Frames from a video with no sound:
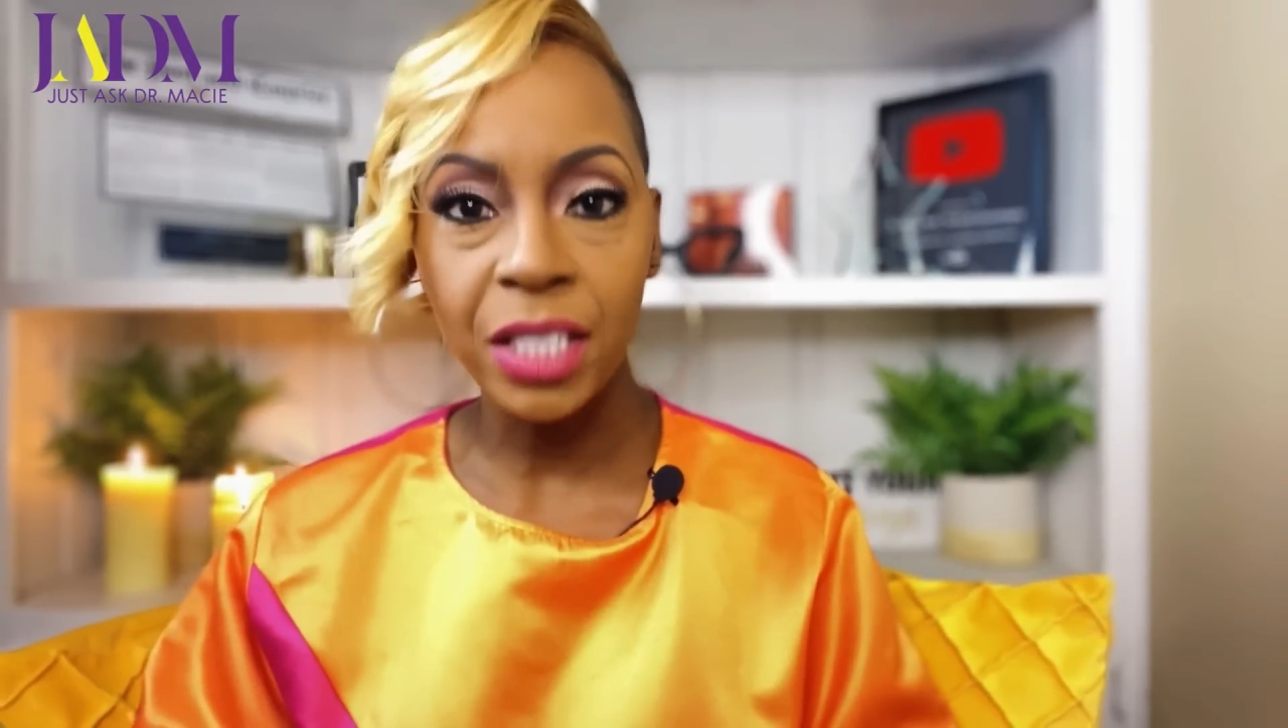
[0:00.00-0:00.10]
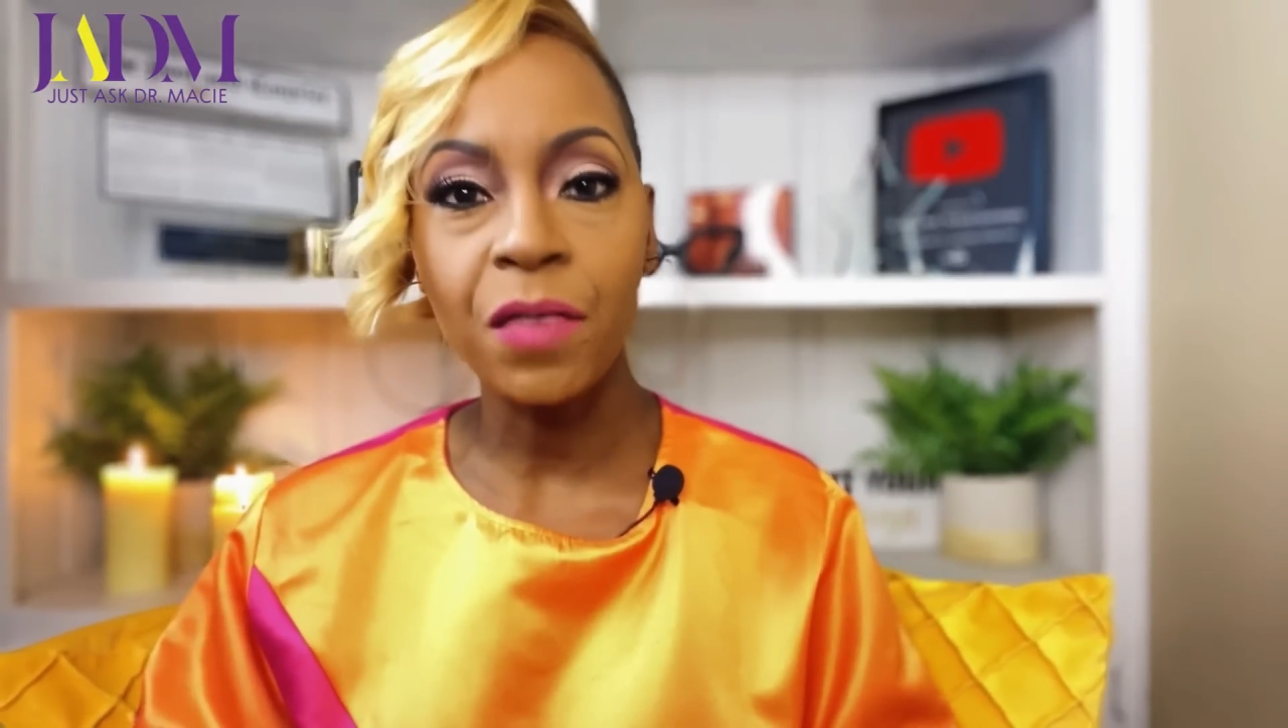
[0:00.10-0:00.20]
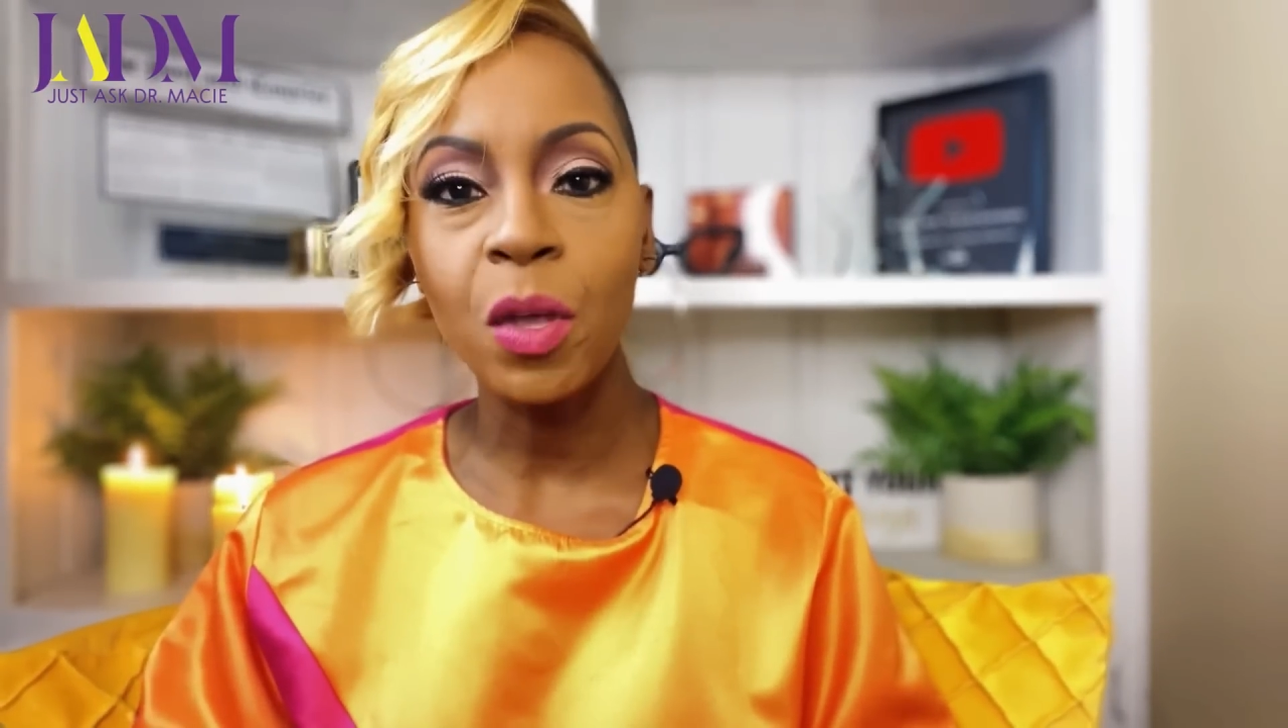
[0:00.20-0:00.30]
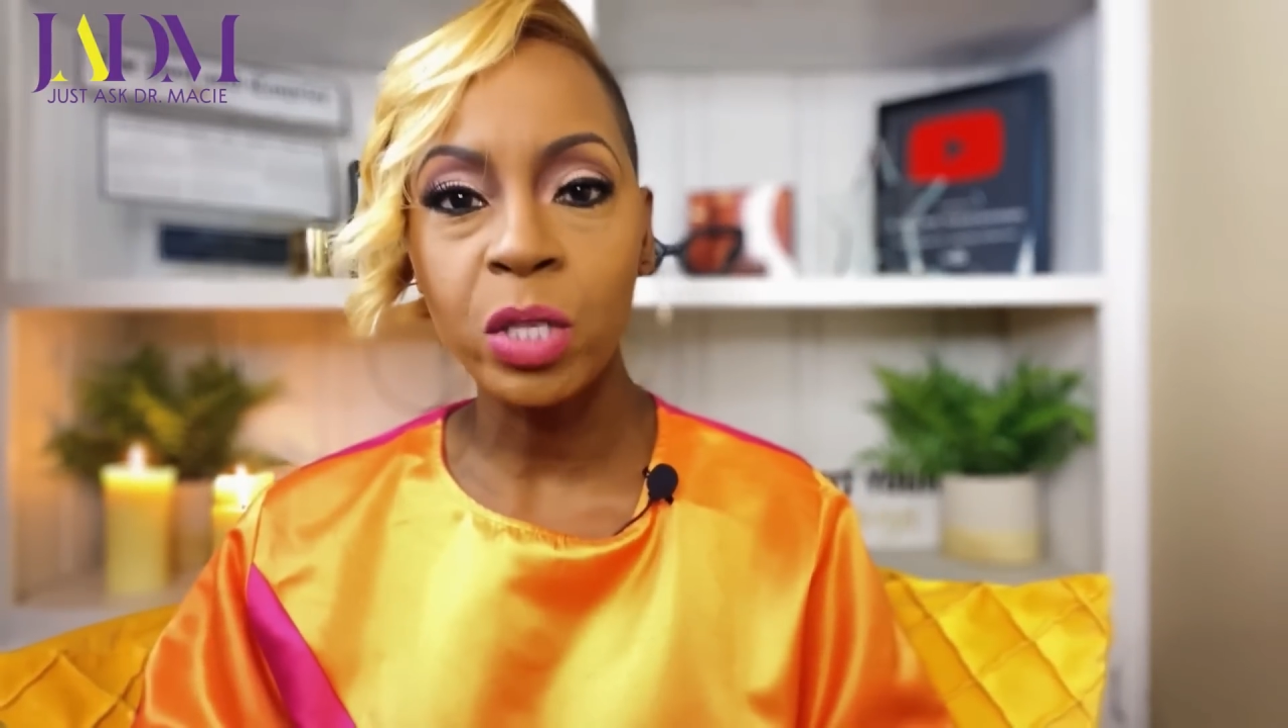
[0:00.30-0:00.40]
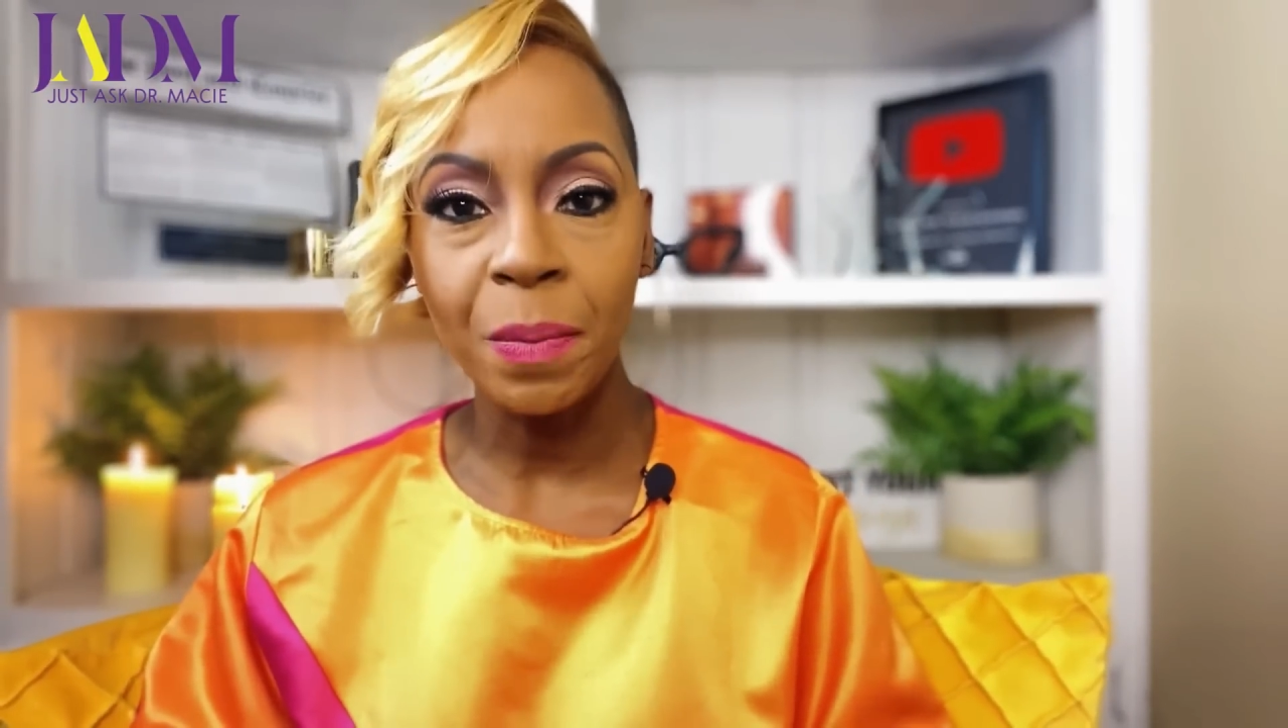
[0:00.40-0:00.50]

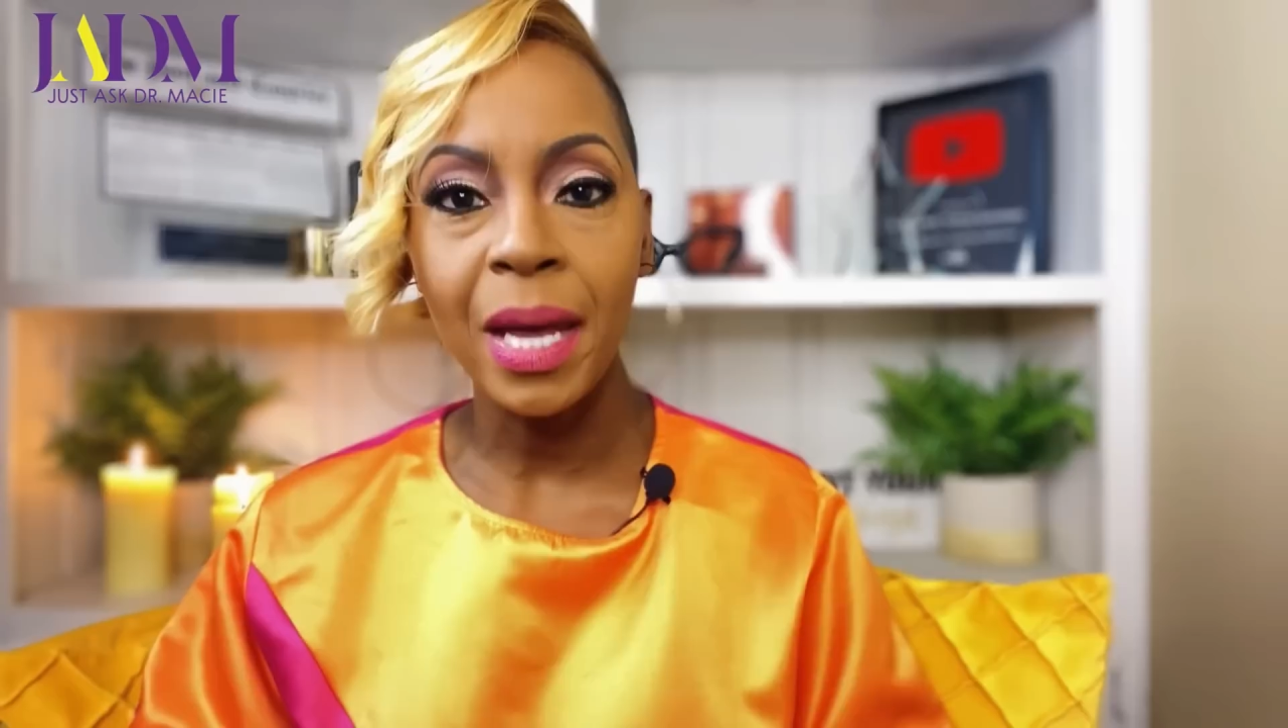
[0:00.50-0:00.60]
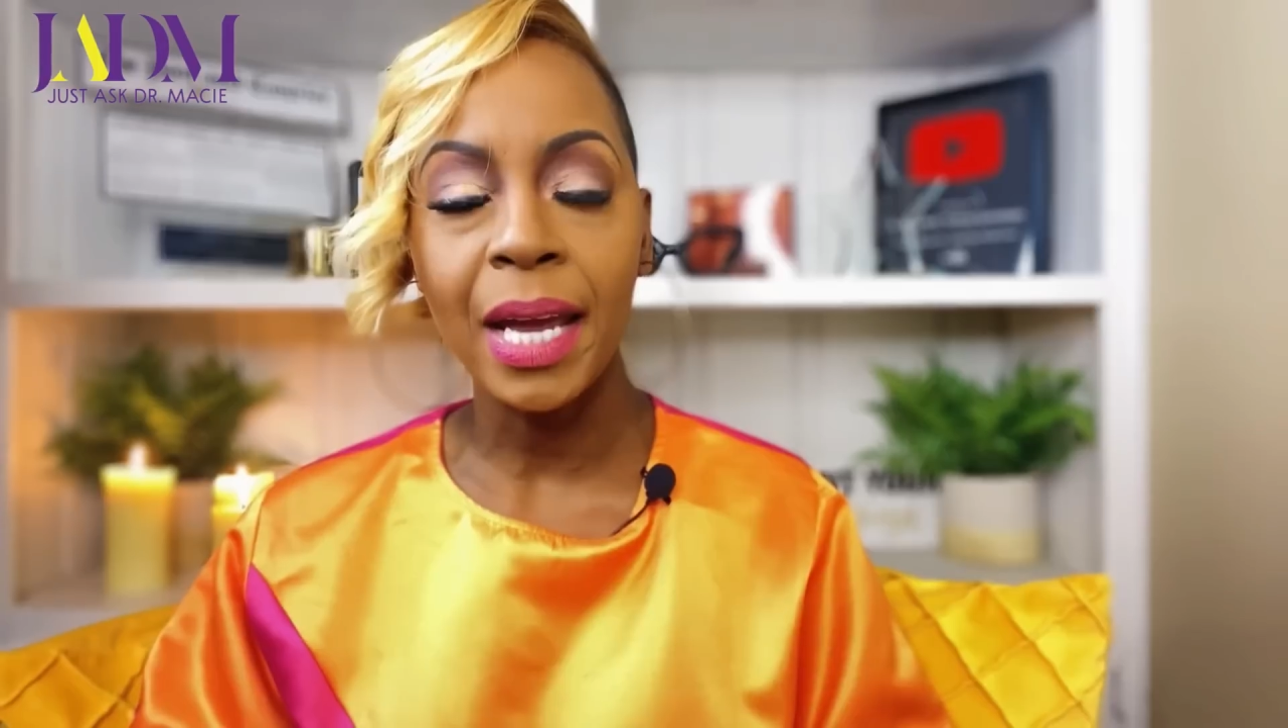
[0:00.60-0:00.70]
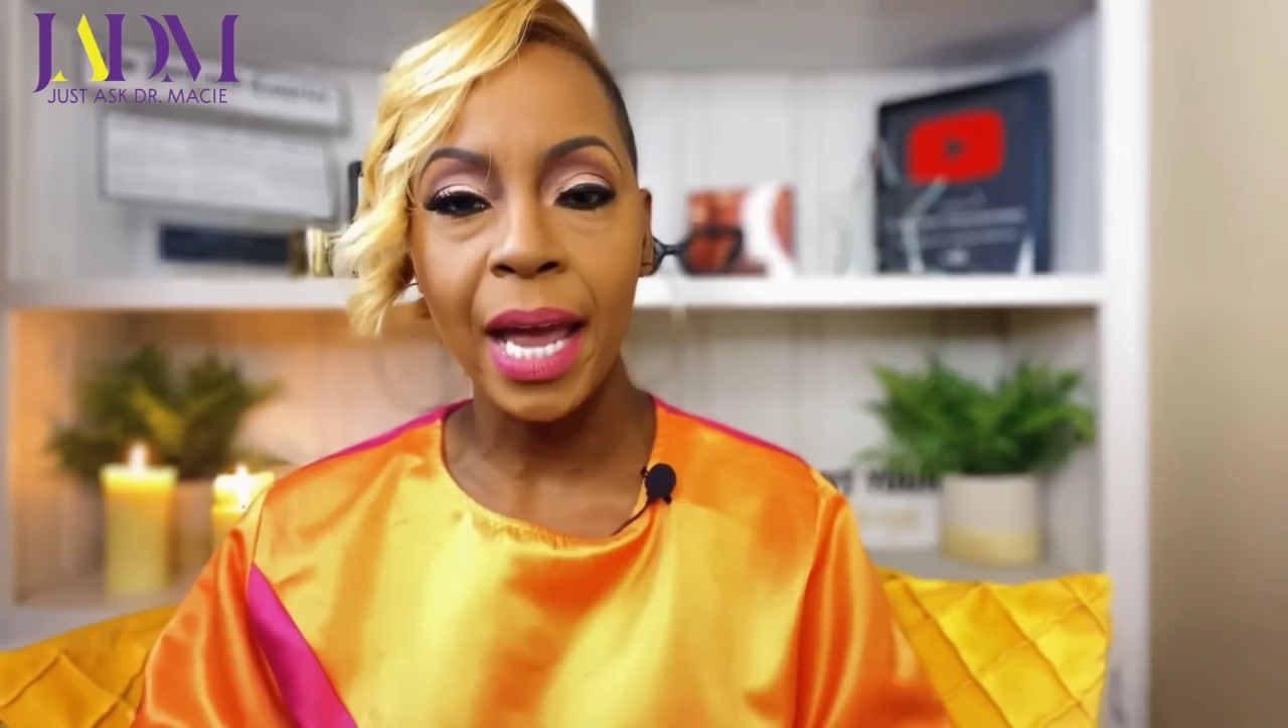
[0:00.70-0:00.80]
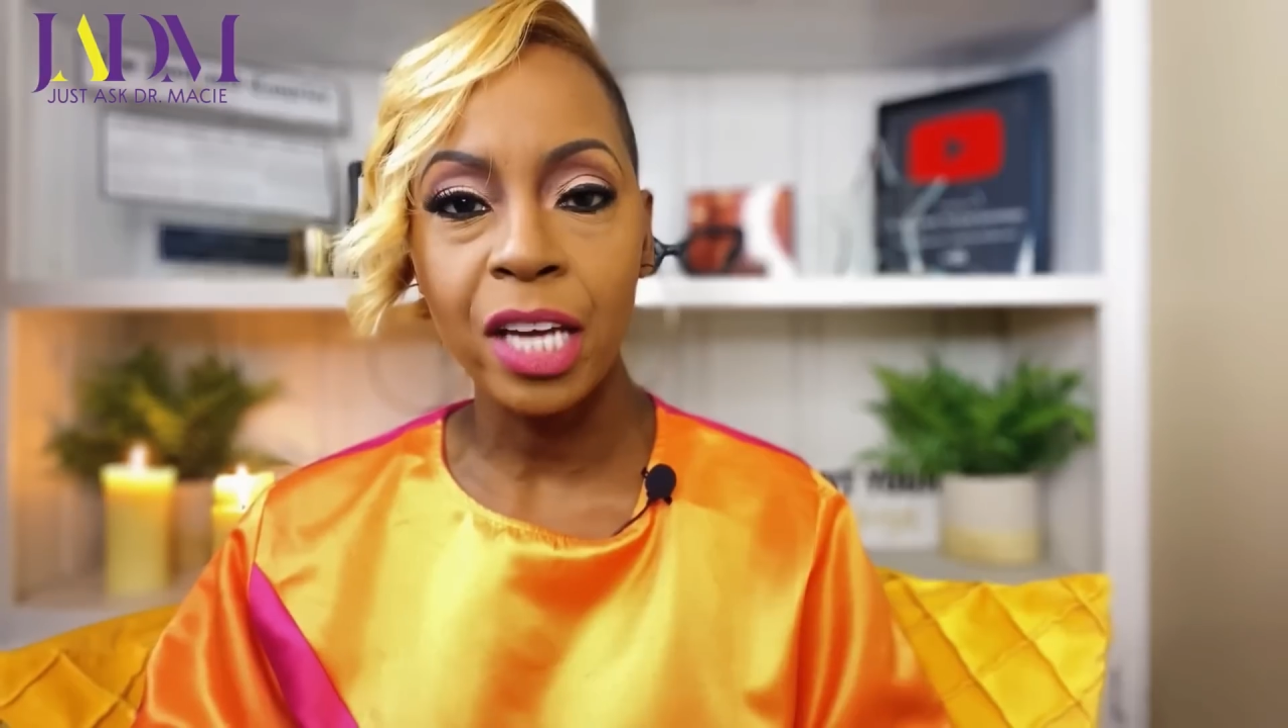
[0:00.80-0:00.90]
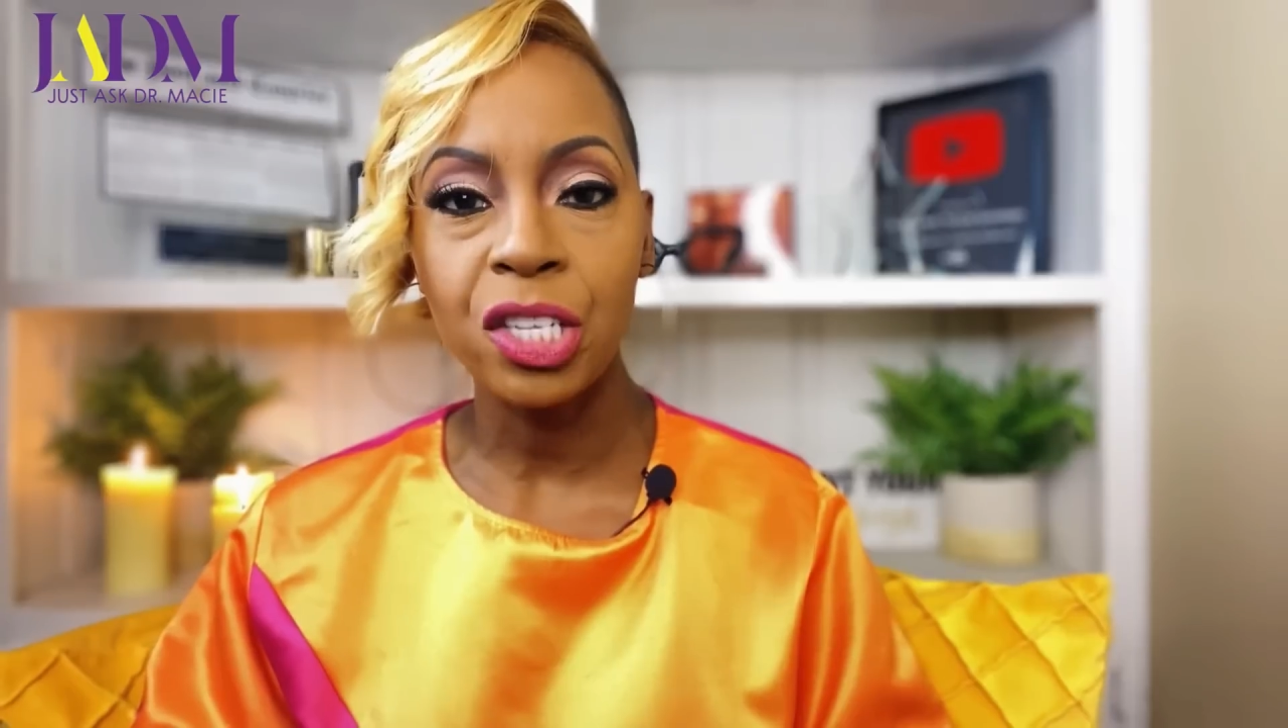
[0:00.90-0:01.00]
those
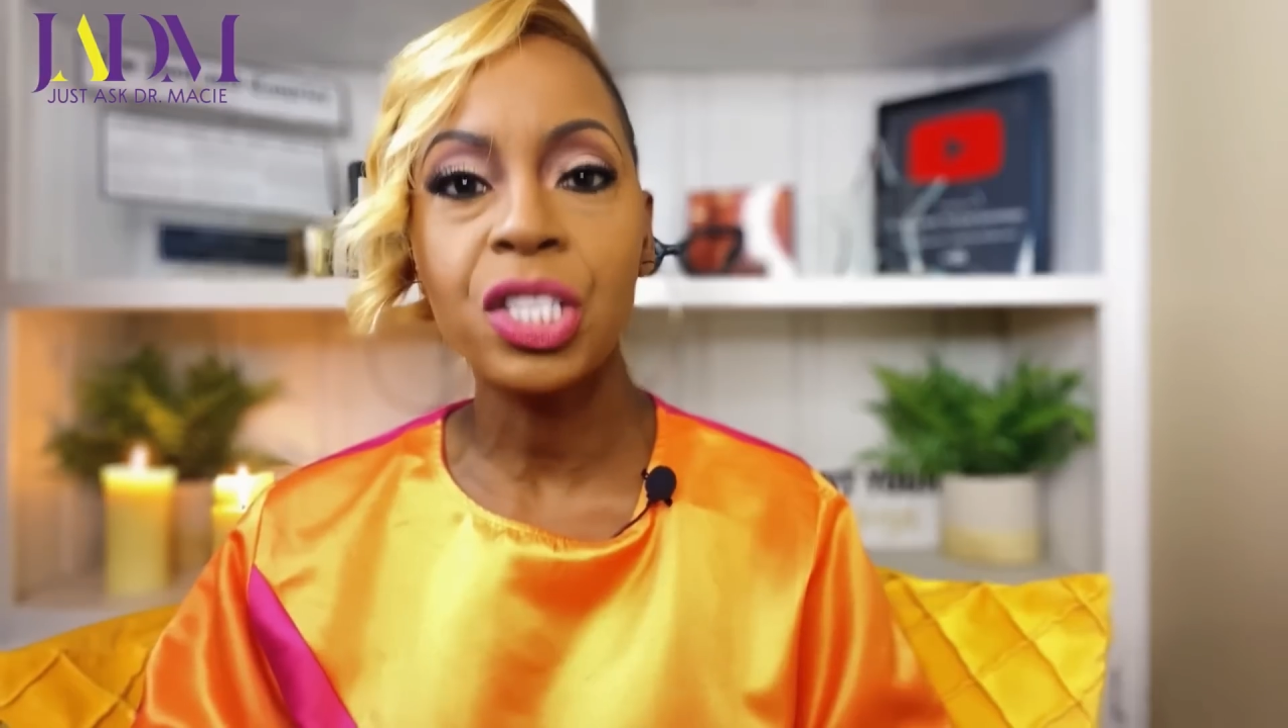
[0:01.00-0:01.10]
medications